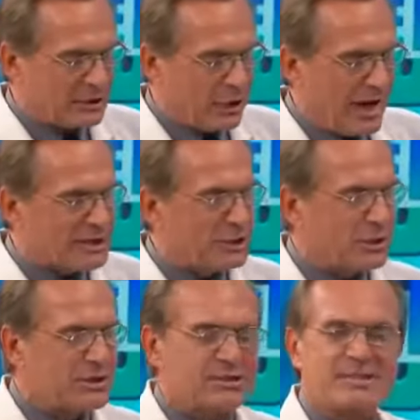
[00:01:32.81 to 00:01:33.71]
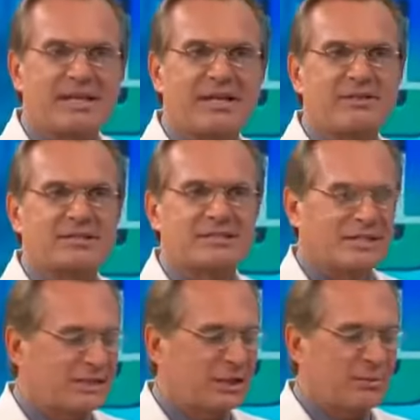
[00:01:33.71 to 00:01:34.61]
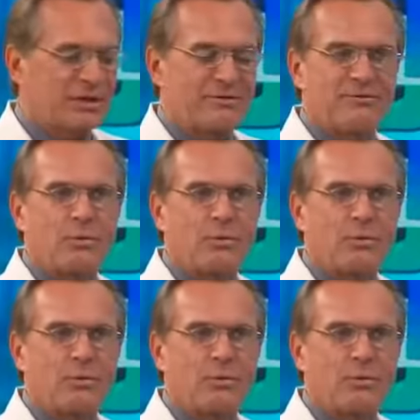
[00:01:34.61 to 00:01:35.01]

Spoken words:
you know, as you can see, this is a little bit of